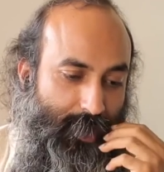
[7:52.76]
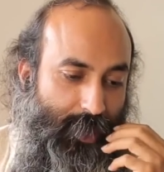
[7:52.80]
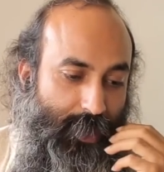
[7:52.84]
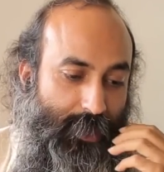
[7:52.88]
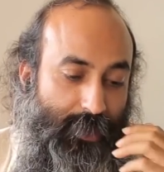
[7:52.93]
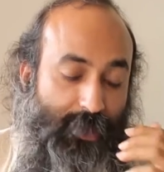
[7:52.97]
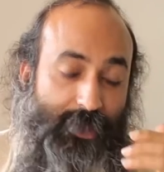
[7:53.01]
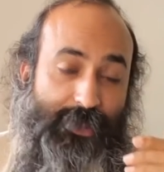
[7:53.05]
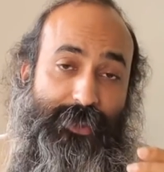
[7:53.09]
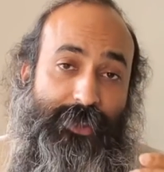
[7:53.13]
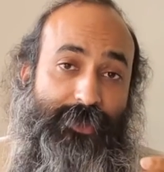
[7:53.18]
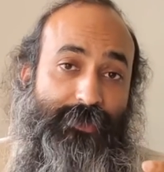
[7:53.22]

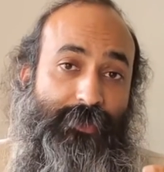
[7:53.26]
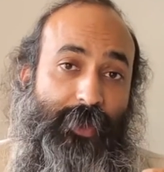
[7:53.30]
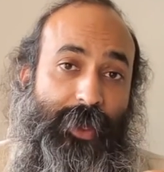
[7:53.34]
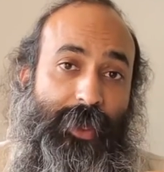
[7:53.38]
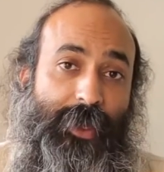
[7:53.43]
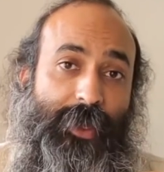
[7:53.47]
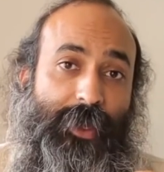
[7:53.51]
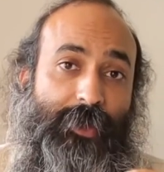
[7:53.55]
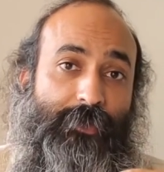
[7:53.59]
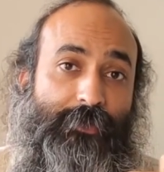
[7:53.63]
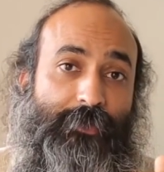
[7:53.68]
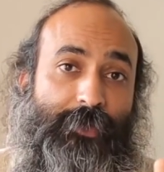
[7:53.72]
This is
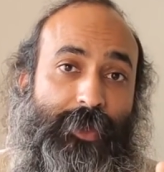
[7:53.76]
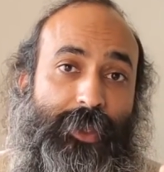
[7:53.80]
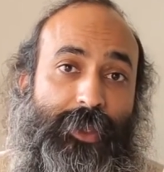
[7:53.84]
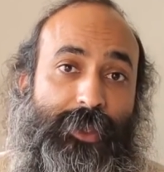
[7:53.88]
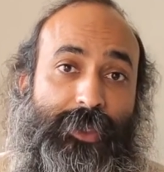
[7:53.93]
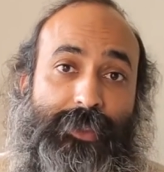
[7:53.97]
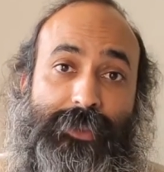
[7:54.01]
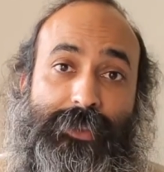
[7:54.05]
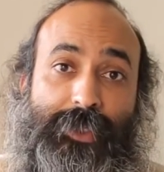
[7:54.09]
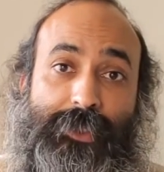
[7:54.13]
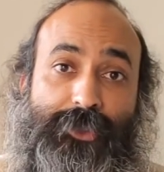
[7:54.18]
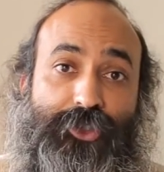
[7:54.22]
why I feel
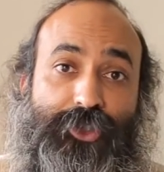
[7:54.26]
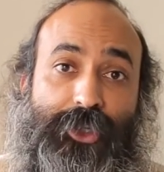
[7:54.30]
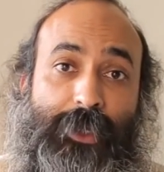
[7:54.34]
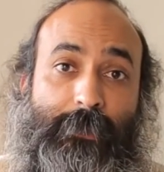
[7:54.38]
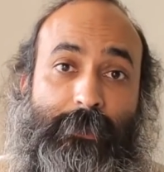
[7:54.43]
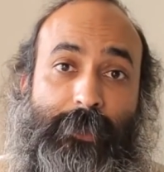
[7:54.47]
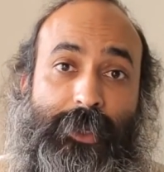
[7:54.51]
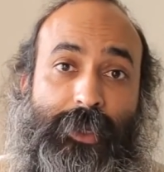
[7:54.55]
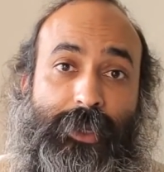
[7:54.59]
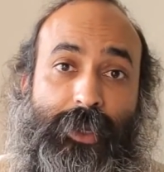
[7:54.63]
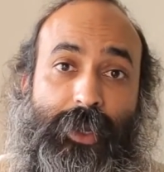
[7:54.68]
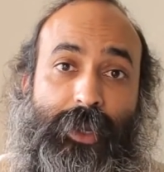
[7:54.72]
this is
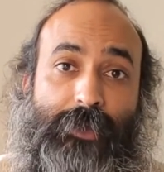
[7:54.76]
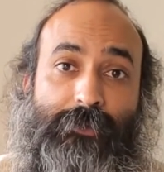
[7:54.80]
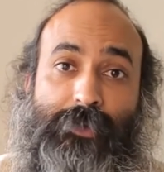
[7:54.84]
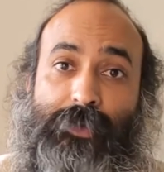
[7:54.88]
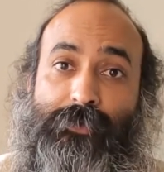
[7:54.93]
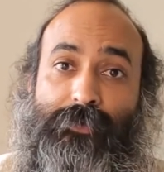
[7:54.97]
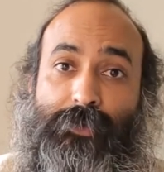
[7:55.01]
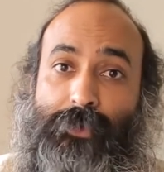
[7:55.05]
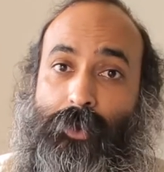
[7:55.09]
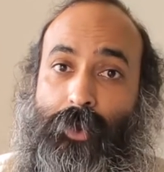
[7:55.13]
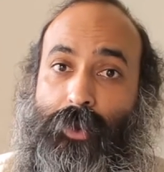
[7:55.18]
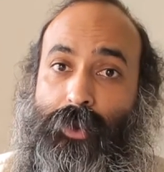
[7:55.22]
extremely
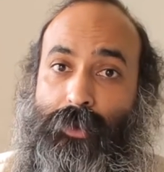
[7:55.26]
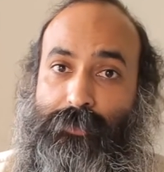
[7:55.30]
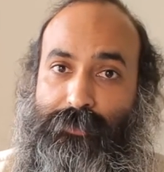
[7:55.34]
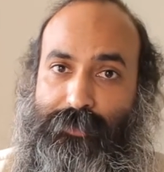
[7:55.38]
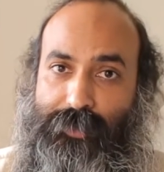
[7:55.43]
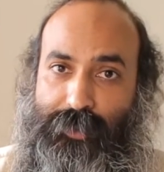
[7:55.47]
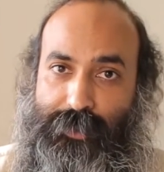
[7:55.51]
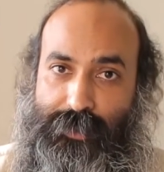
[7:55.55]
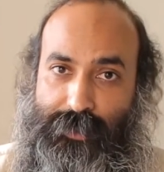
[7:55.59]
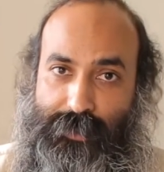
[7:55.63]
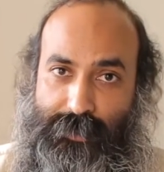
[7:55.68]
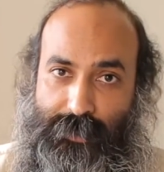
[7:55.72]
relevant for all
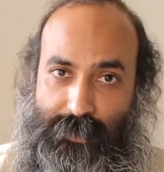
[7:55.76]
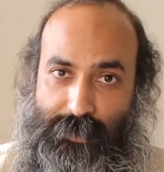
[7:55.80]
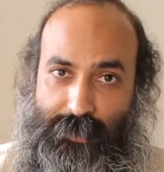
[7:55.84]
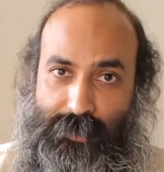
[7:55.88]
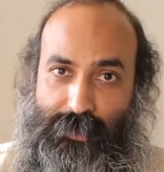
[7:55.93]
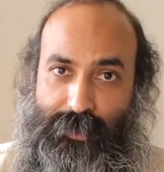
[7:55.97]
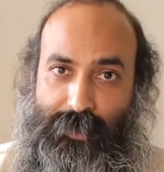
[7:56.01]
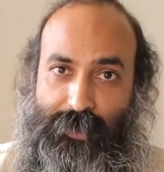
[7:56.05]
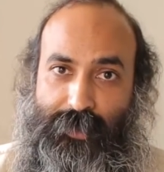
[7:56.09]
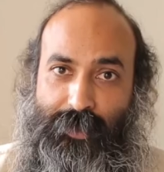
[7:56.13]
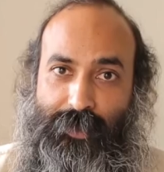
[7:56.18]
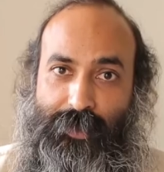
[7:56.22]
of us.
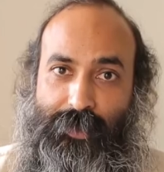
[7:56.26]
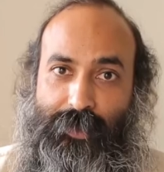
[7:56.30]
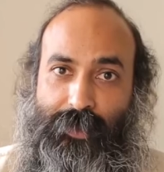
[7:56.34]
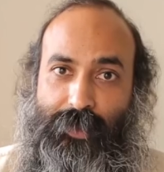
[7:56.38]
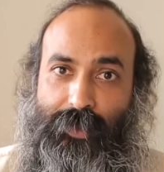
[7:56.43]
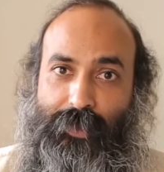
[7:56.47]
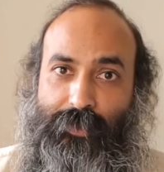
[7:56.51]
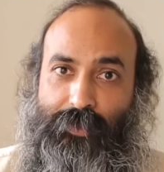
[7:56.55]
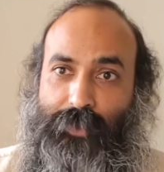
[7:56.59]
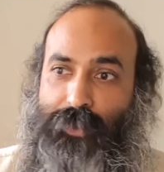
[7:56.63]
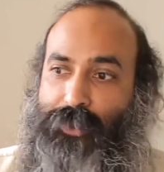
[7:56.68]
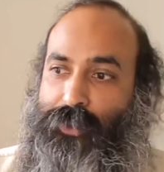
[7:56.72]

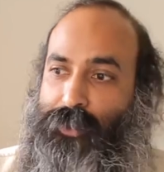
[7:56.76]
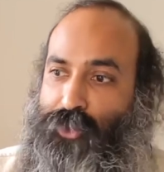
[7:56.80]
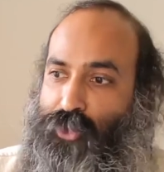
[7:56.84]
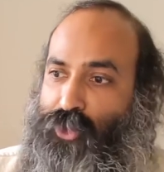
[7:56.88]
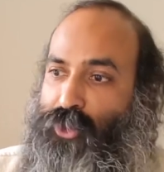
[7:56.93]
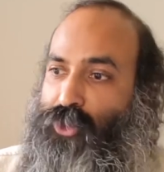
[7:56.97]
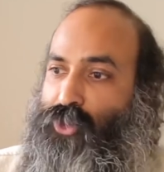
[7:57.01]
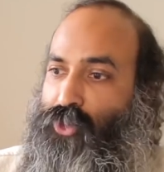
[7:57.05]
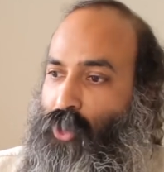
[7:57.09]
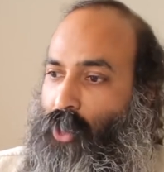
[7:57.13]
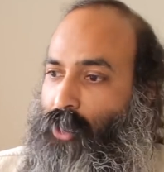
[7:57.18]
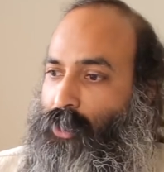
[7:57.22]
Yeah. This is
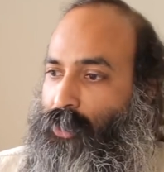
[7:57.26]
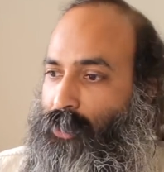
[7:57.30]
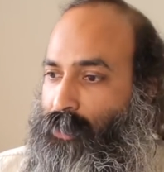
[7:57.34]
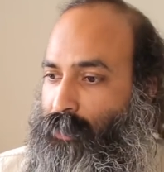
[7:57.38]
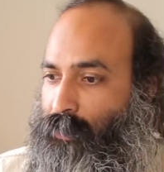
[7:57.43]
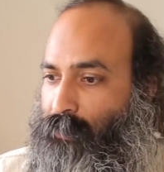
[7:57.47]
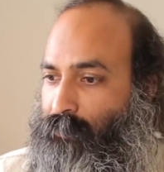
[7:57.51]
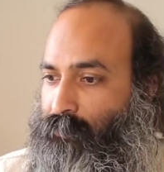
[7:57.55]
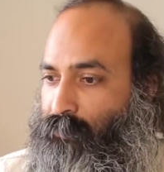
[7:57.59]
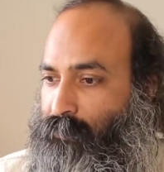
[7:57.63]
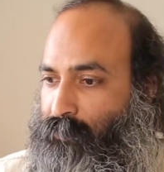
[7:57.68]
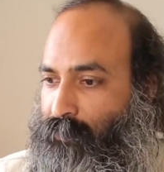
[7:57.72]
just not
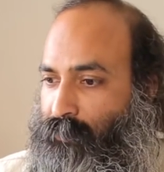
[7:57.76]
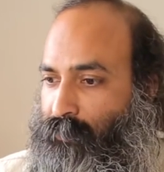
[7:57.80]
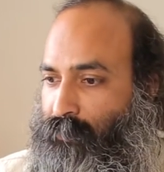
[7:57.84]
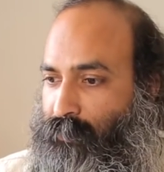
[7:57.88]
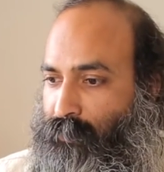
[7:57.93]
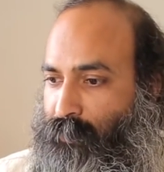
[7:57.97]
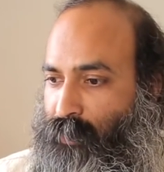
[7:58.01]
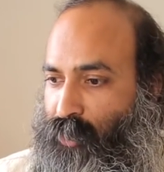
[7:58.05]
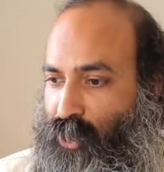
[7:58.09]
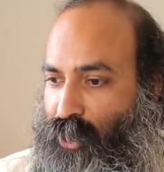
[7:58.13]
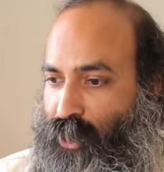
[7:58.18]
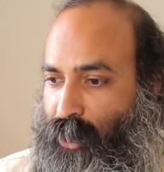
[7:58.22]
a
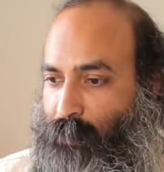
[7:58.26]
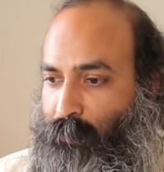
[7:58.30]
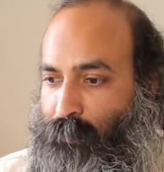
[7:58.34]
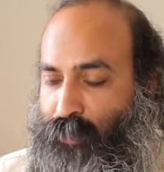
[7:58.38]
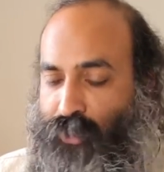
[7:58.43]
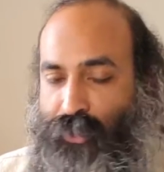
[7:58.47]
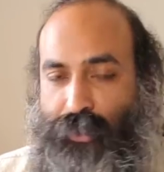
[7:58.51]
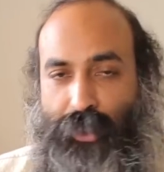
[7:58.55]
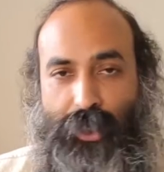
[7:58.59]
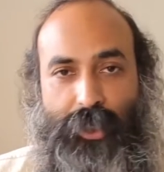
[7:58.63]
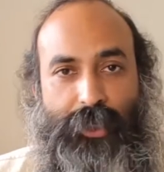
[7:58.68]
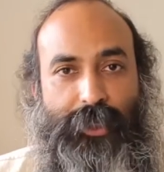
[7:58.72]

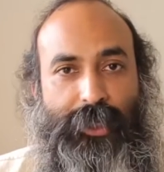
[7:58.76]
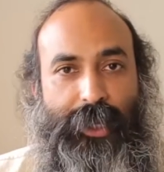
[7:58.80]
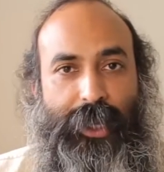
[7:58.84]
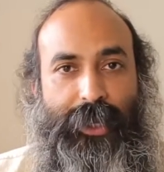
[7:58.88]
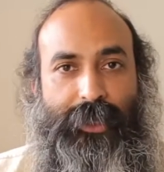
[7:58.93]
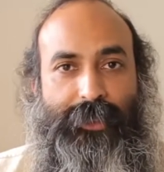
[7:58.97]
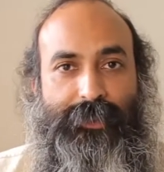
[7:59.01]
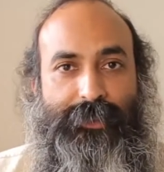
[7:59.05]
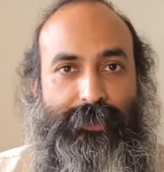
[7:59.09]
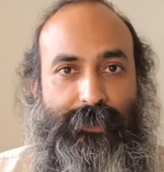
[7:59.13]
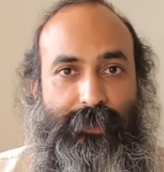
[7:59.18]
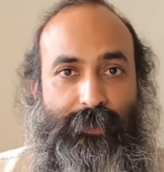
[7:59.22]
scriptural
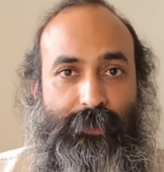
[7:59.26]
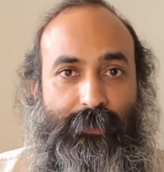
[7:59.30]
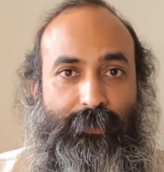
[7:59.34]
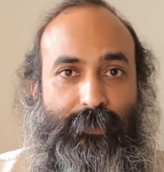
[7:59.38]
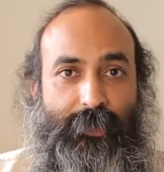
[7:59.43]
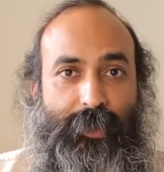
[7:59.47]
text.